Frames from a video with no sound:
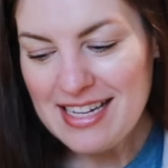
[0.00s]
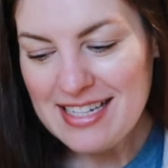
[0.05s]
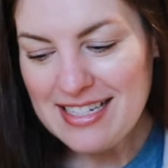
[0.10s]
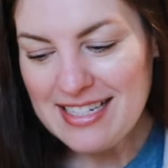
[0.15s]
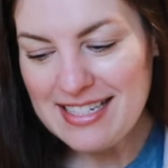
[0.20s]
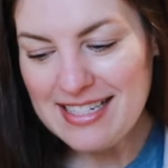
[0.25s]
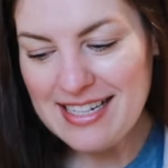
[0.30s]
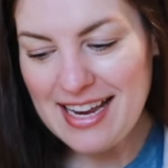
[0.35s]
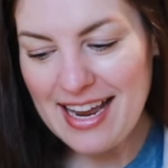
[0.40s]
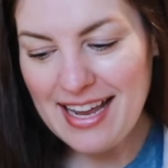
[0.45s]

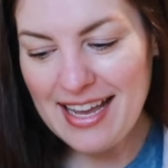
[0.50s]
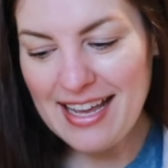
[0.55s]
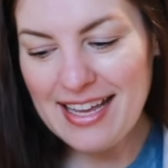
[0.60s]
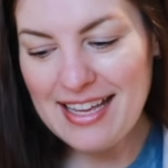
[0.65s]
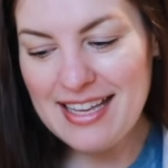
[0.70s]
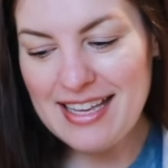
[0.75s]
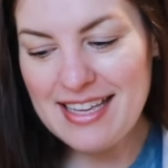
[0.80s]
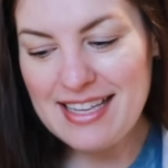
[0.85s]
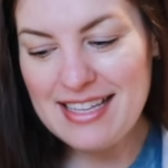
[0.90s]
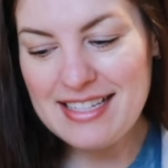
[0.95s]

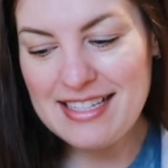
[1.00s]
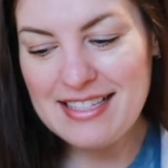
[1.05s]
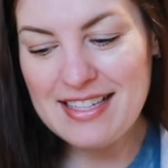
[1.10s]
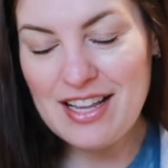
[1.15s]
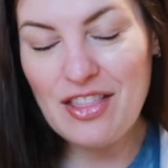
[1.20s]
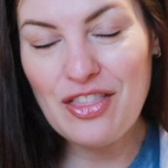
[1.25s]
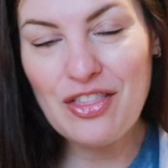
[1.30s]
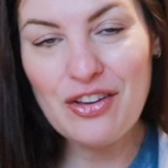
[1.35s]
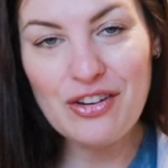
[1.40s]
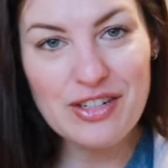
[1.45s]
Today is
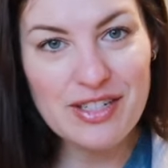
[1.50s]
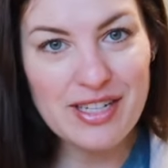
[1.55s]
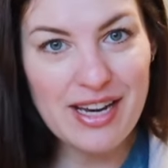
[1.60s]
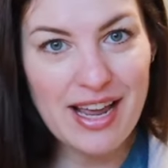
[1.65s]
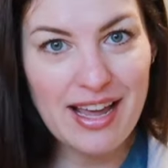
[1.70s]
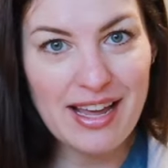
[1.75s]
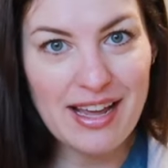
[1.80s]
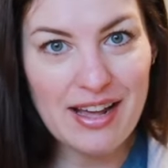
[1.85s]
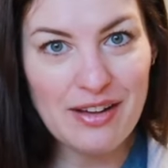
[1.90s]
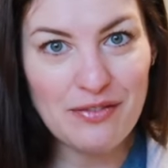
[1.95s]

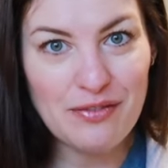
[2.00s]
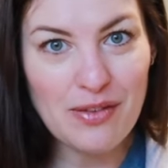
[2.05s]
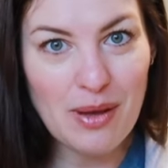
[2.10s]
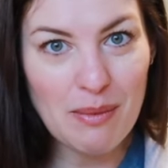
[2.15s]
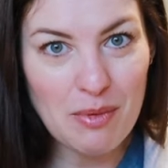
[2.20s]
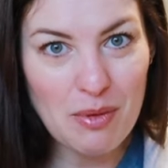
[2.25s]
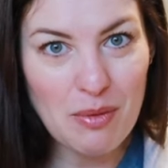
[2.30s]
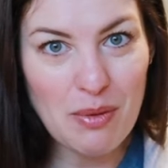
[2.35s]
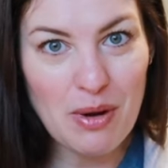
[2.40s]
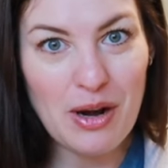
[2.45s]
Thursday,
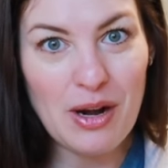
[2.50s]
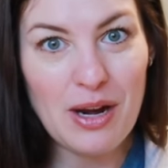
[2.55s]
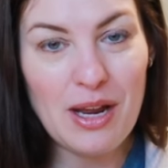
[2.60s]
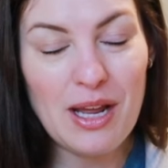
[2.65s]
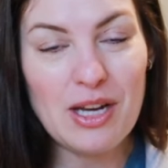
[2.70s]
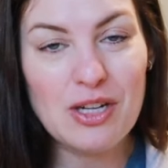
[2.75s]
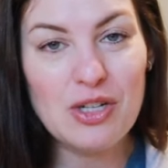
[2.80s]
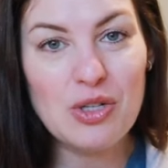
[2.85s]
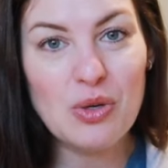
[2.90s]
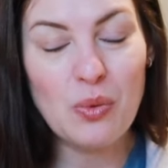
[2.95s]

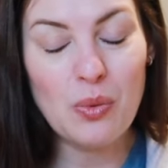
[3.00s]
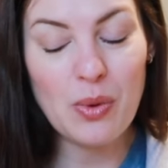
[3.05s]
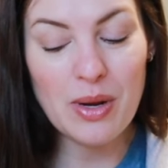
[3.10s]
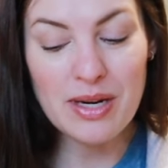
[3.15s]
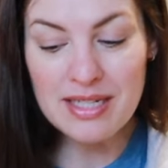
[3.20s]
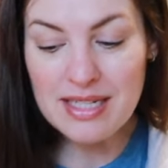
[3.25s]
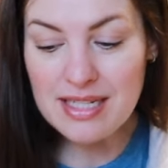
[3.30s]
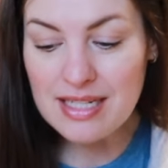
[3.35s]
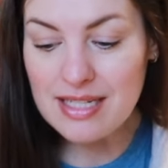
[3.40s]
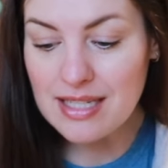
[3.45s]
February
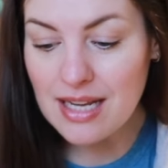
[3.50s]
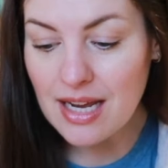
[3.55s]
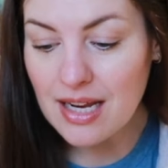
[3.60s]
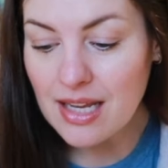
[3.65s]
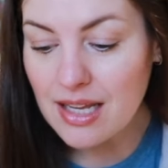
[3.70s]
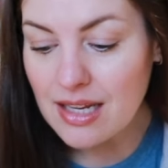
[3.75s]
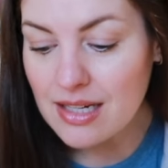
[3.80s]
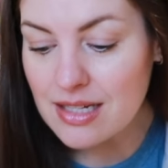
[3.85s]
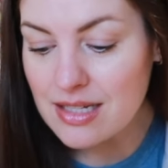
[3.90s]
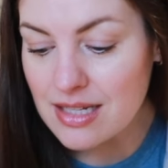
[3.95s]

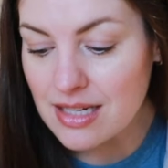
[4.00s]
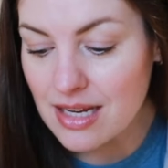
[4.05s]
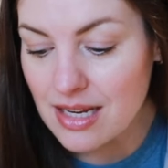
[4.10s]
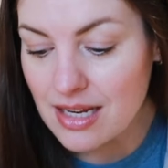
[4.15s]
twenty-second.